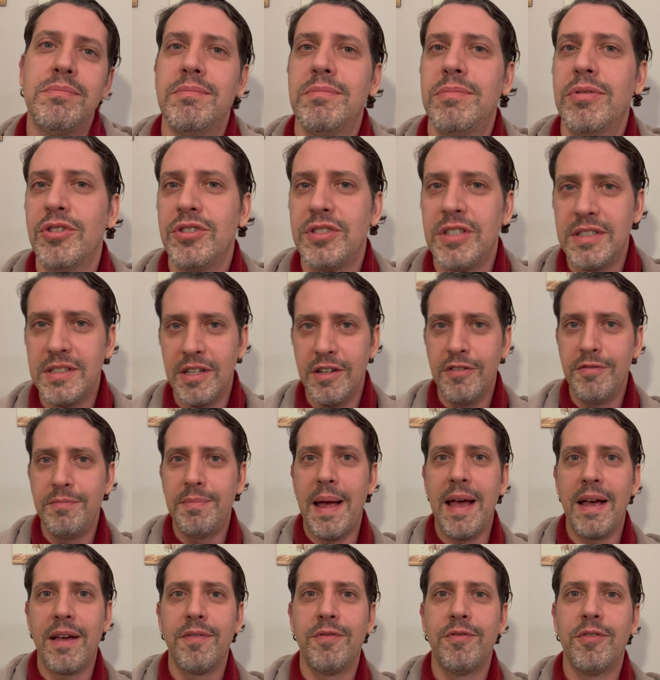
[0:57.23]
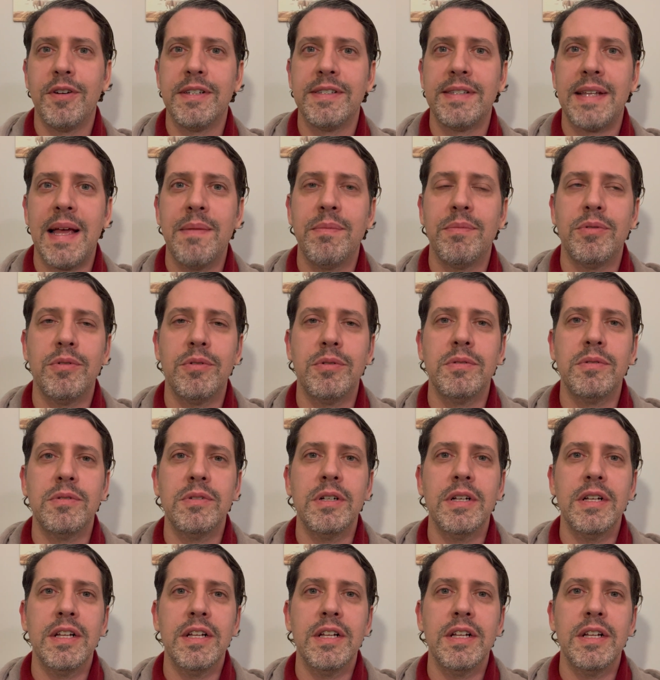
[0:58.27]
pushed herself back. For example,